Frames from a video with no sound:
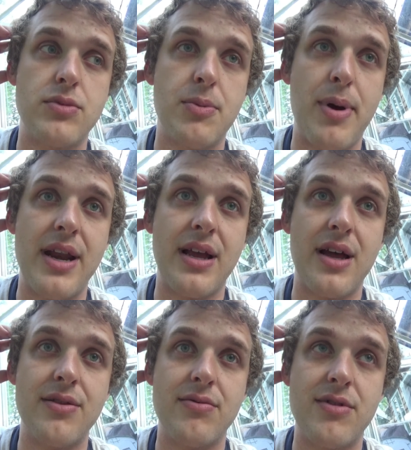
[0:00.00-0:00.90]
depending
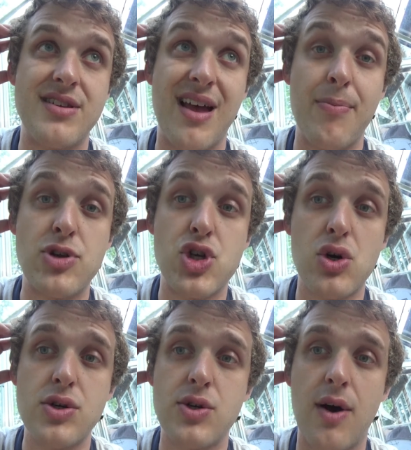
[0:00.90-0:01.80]
on the
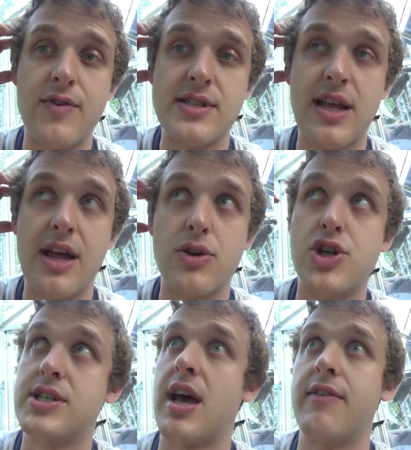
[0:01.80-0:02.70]
temperature, so obviously that'll
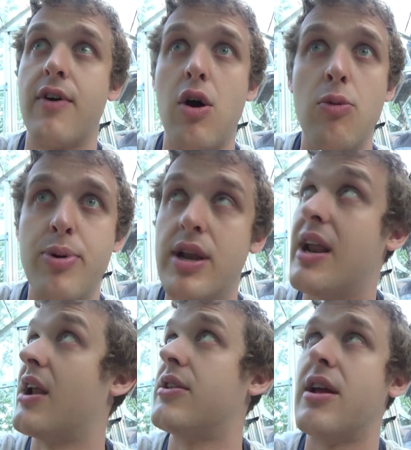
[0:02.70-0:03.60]
just kind of open,
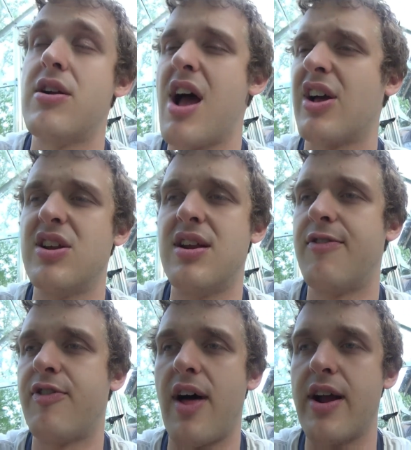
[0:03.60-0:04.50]
and they're not good
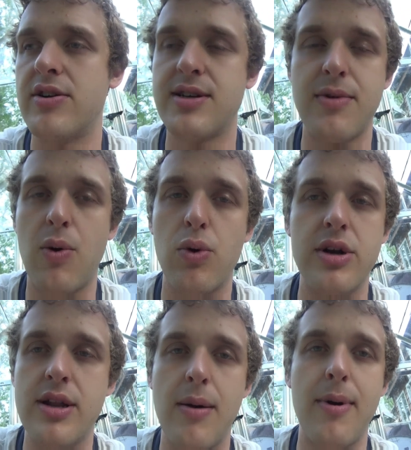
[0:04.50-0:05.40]
enough flyers. I'm not
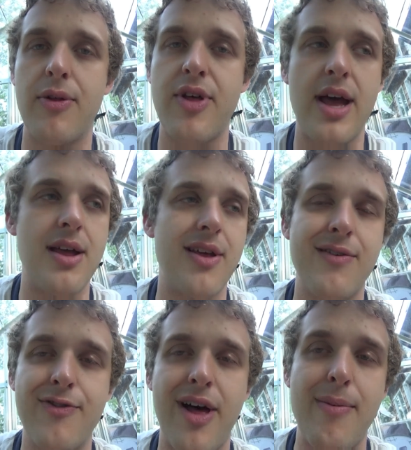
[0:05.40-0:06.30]
worried about that yet. They
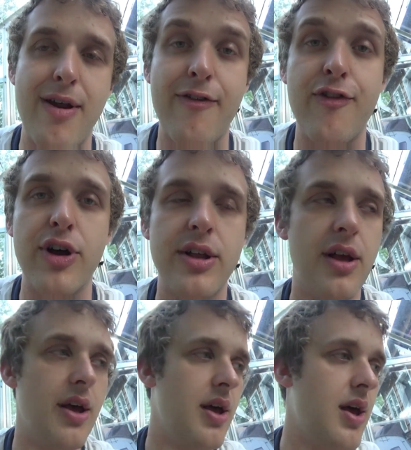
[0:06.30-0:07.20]
can fly about a foot.
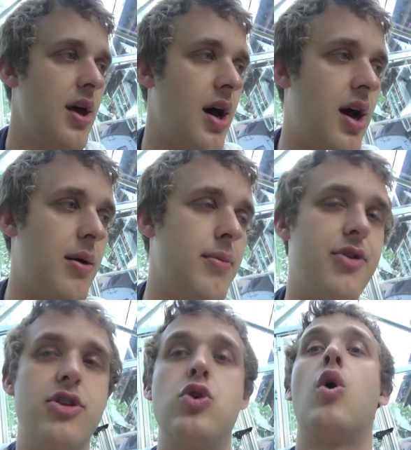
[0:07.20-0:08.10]
Um,
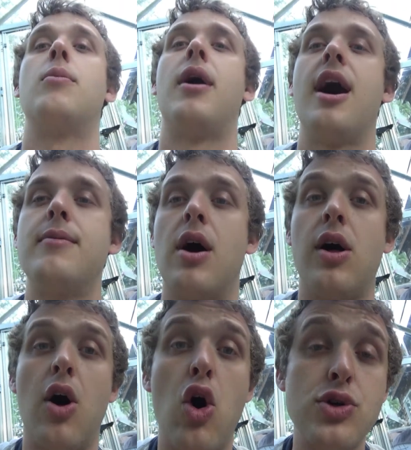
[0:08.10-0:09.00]
but the door behind me
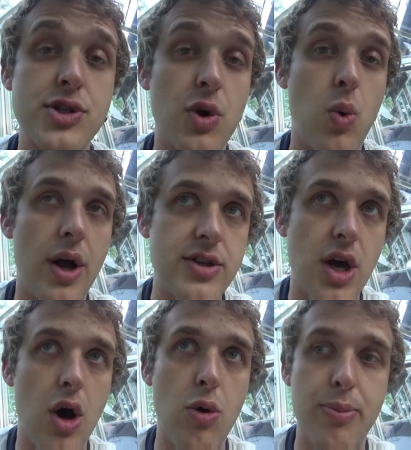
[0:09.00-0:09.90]
I'll also want
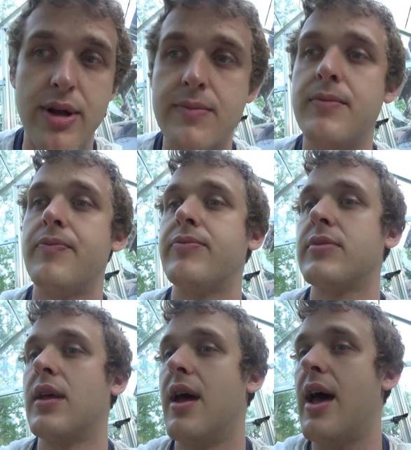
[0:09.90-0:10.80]
to open,
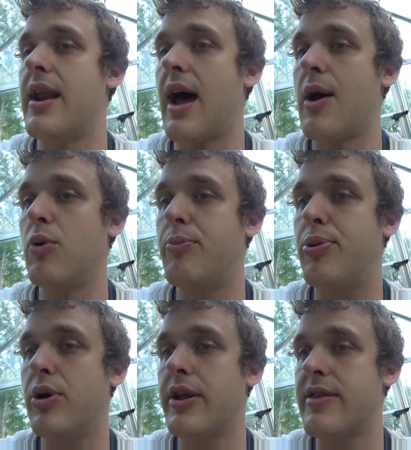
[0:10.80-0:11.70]
and I will
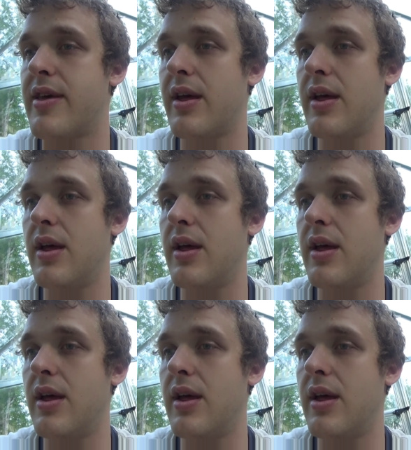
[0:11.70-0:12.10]
put